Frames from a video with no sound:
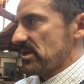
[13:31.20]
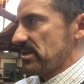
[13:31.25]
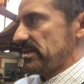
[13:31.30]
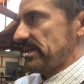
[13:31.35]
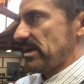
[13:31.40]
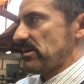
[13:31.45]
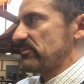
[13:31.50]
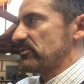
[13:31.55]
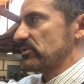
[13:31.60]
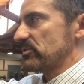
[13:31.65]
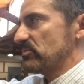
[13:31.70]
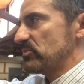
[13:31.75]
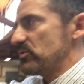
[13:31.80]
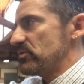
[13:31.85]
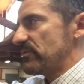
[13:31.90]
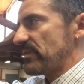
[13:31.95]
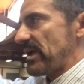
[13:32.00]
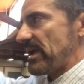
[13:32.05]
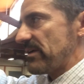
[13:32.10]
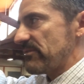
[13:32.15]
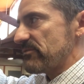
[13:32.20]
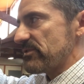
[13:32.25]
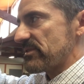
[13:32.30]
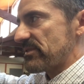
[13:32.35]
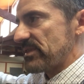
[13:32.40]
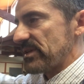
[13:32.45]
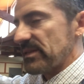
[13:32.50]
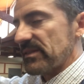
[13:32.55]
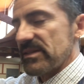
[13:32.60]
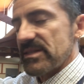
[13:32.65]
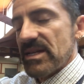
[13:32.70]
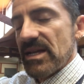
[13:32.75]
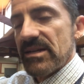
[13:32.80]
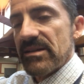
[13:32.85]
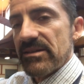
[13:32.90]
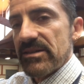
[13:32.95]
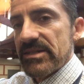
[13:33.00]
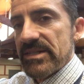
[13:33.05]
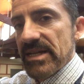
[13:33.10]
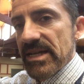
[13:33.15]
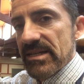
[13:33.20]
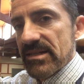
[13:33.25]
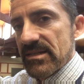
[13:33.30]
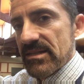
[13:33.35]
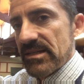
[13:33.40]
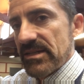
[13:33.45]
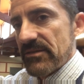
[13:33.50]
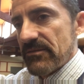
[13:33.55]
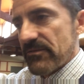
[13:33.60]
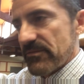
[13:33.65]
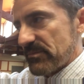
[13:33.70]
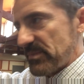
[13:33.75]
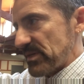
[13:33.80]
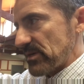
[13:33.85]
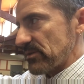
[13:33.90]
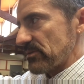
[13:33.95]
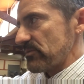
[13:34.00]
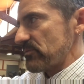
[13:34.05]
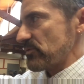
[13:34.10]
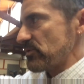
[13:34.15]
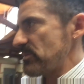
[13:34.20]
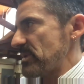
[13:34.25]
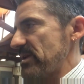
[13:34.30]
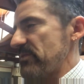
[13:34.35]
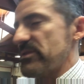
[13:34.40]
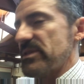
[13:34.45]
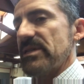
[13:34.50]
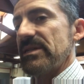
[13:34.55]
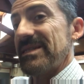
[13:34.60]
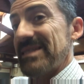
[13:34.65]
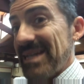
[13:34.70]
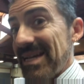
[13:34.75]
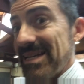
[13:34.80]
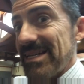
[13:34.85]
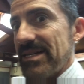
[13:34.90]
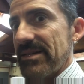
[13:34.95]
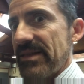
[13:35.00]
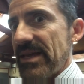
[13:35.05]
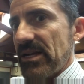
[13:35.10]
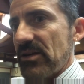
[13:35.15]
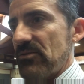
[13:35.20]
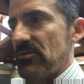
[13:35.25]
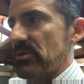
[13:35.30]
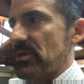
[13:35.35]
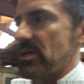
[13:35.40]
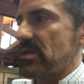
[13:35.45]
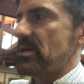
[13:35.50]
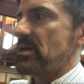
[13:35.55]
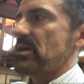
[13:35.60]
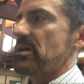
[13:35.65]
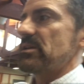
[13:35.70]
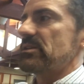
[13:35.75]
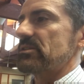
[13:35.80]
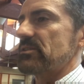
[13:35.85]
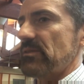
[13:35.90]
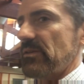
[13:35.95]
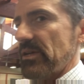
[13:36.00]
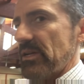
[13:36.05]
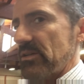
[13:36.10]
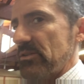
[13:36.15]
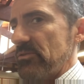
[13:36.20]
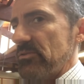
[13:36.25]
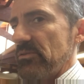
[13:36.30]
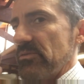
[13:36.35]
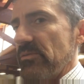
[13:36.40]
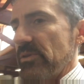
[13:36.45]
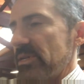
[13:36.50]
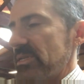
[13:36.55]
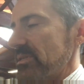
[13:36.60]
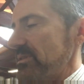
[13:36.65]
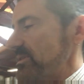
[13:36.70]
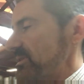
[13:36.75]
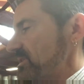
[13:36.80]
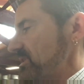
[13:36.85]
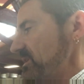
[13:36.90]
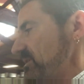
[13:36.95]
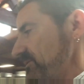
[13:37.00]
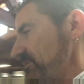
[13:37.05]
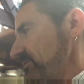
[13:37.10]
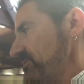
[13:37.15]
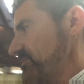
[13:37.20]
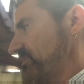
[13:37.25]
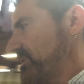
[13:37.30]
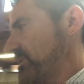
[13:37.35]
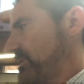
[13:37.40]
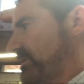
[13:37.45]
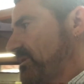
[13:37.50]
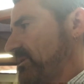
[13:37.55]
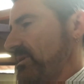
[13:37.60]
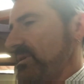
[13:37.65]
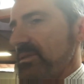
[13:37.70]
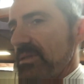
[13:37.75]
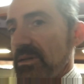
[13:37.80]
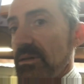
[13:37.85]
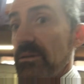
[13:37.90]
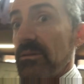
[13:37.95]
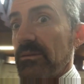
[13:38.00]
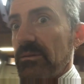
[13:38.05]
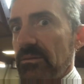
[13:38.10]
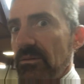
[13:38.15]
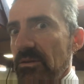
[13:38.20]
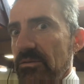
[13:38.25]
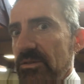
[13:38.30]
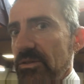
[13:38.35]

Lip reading: Now we've got to move everything that's under the desks and in the middle of the room, everything down into that corner, so they can do the rest of the staff room. So off